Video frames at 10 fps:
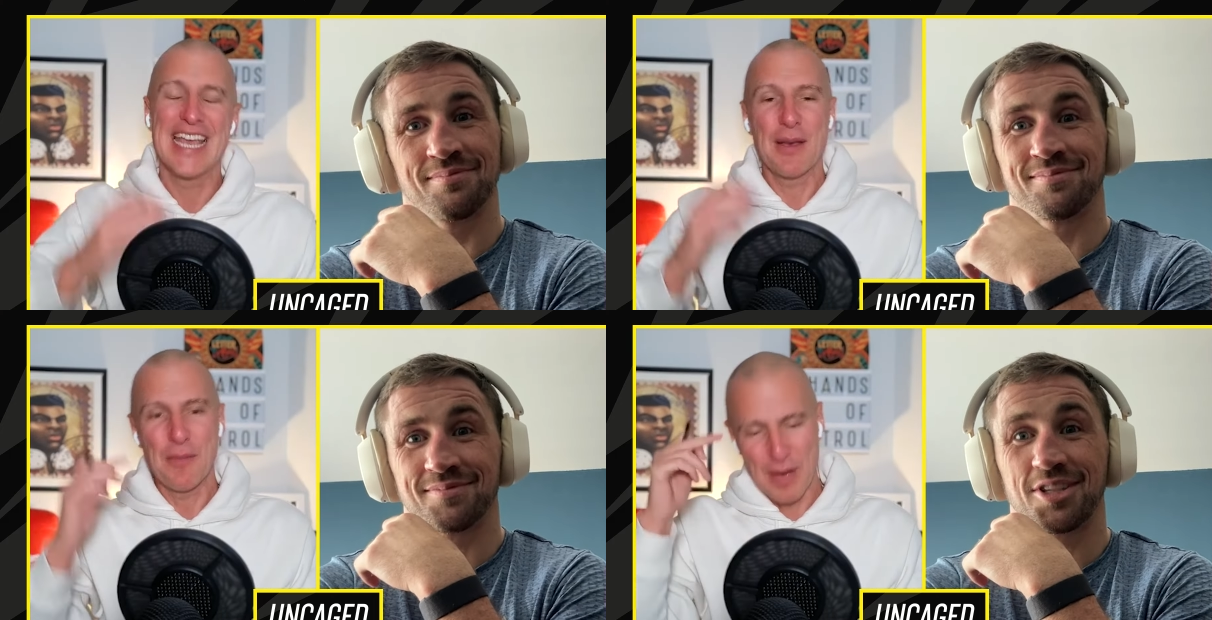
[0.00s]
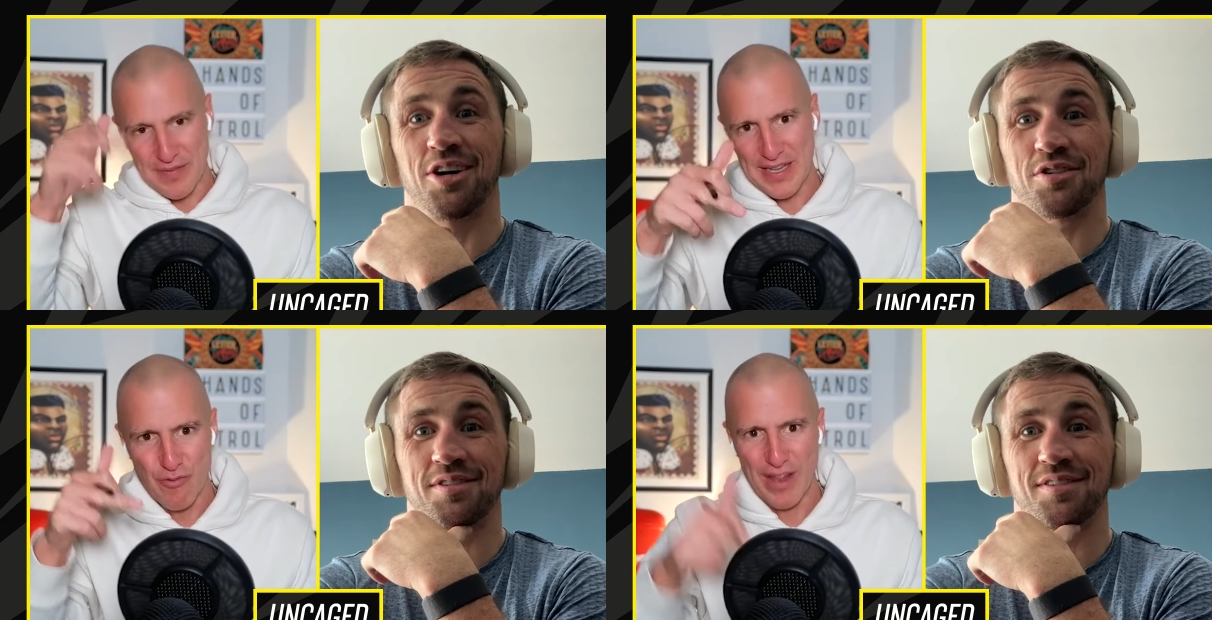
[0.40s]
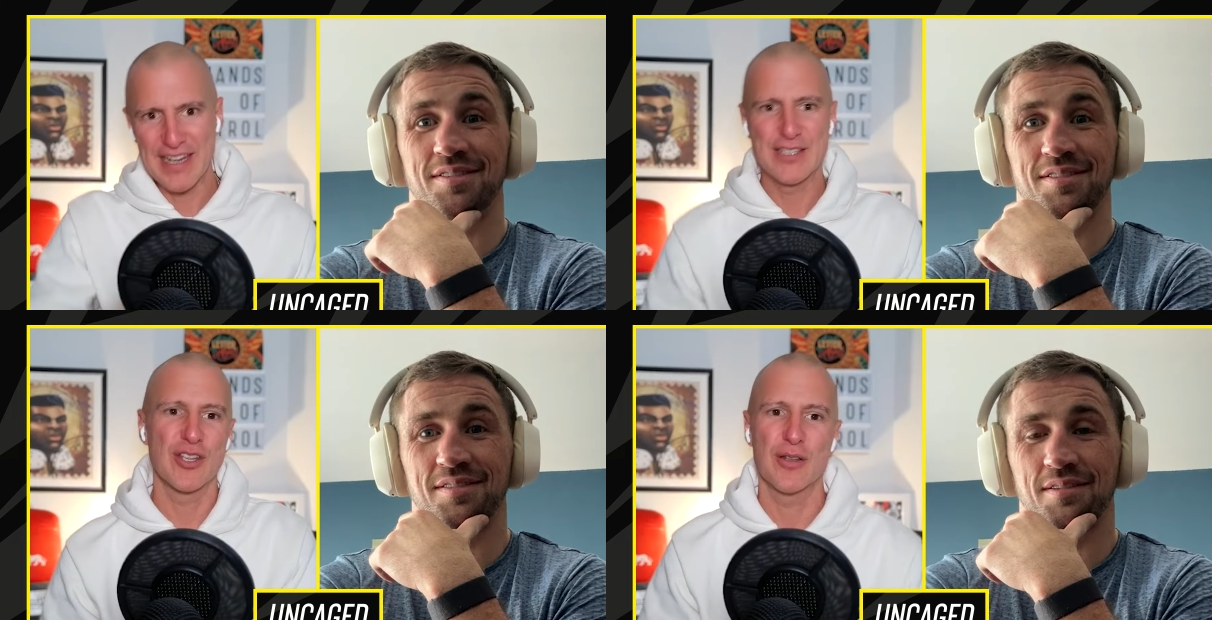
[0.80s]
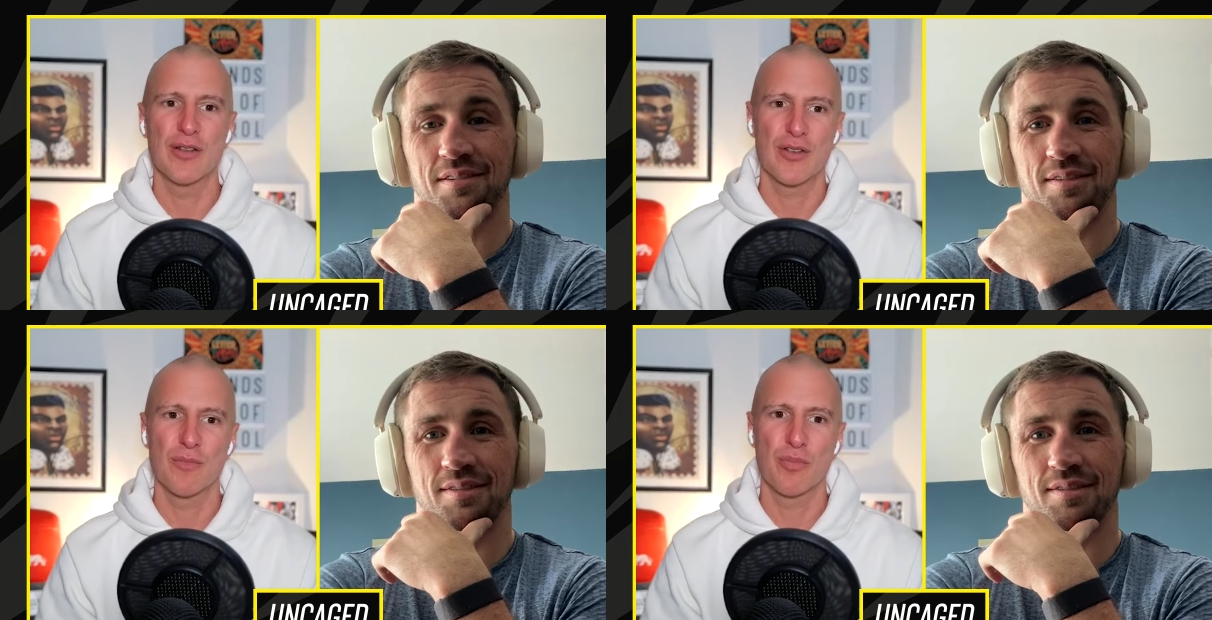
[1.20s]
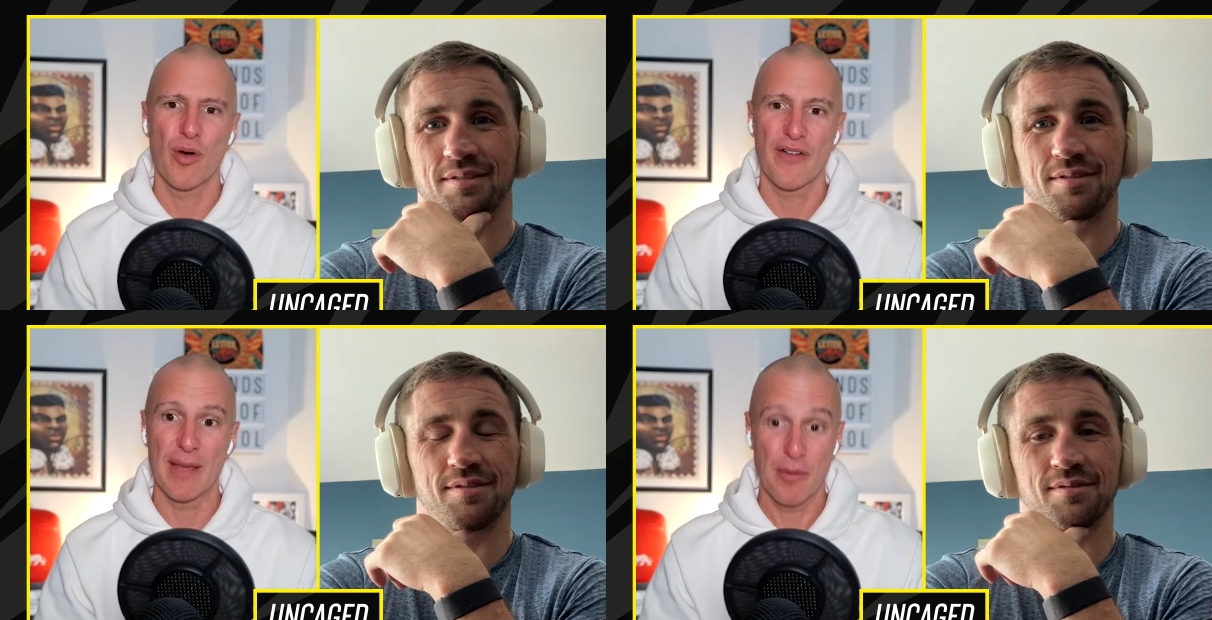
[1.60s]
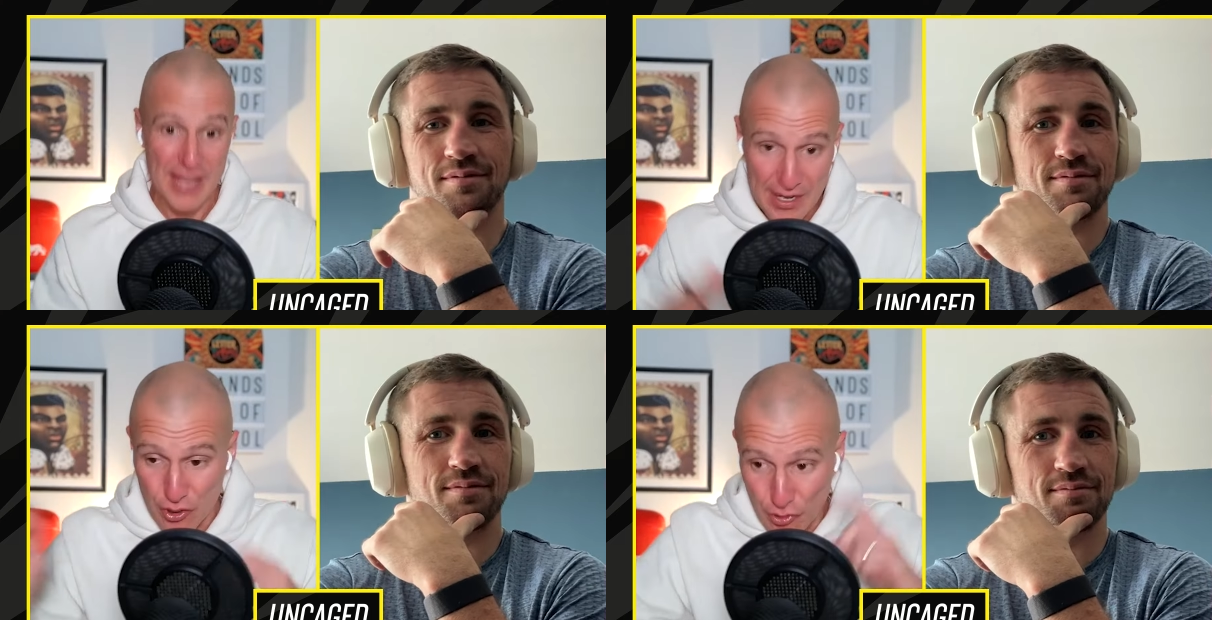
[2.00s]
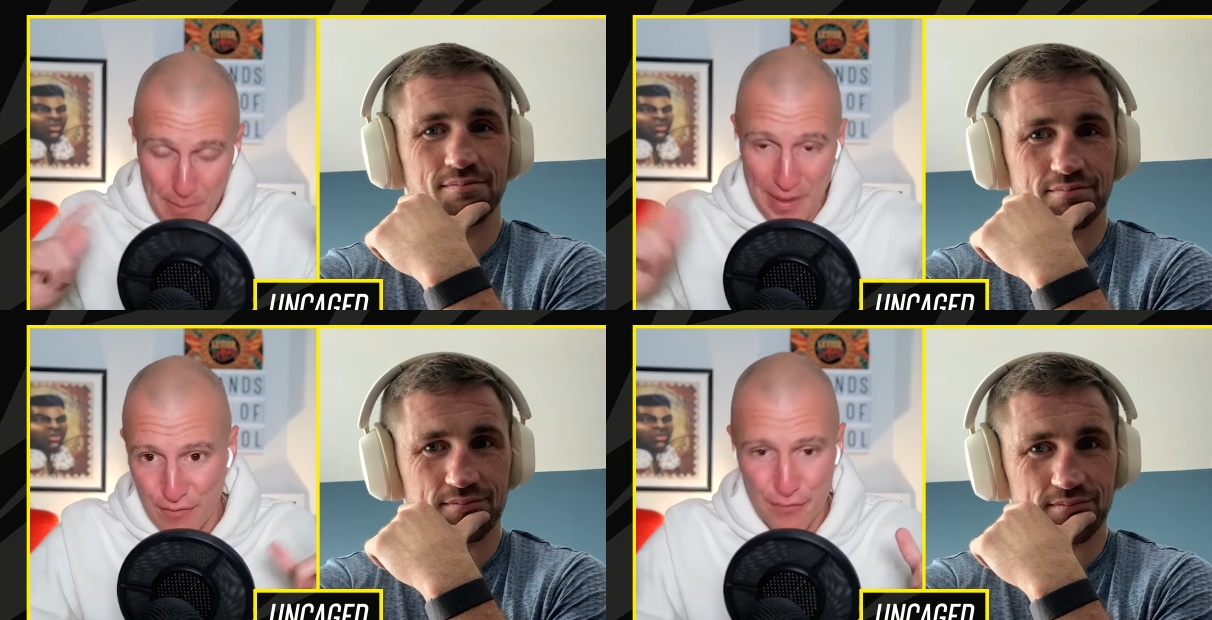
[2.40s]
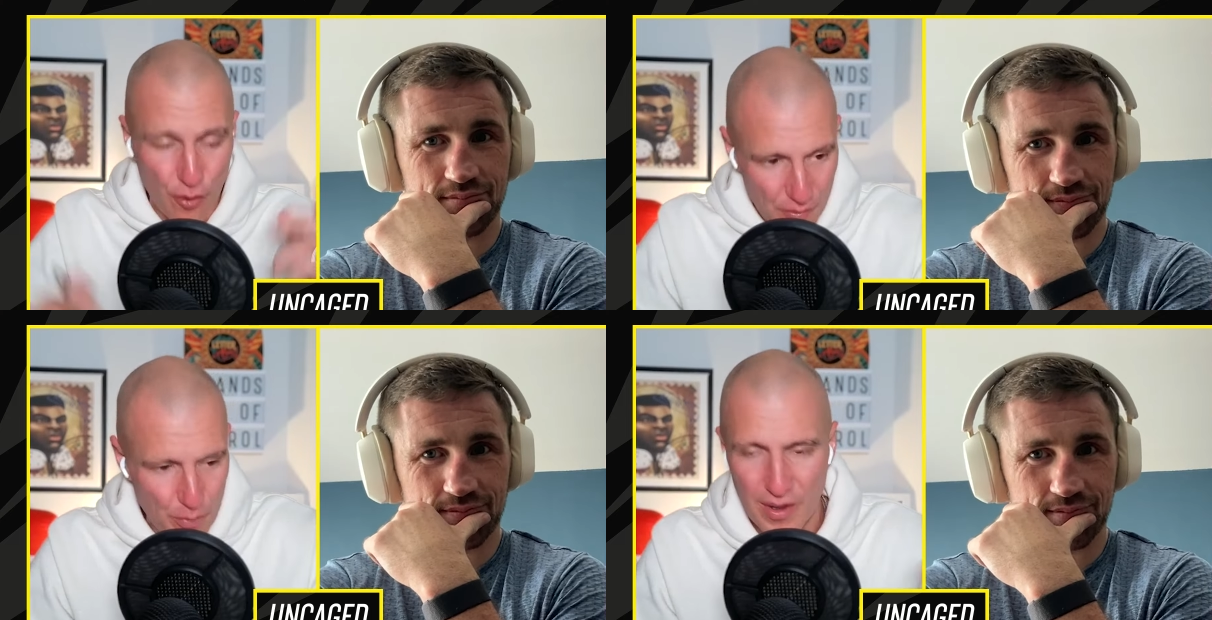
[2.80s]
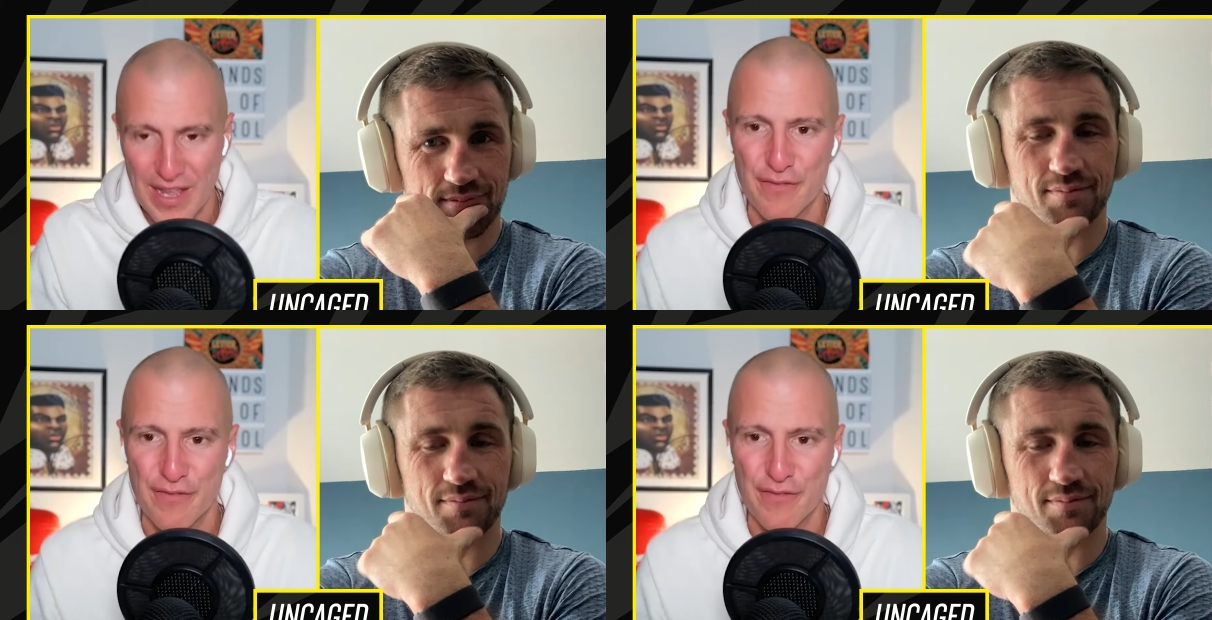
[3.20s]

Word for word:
Speaker 1: And then he ran into Poirier. But they had a great back and forth, and Poirier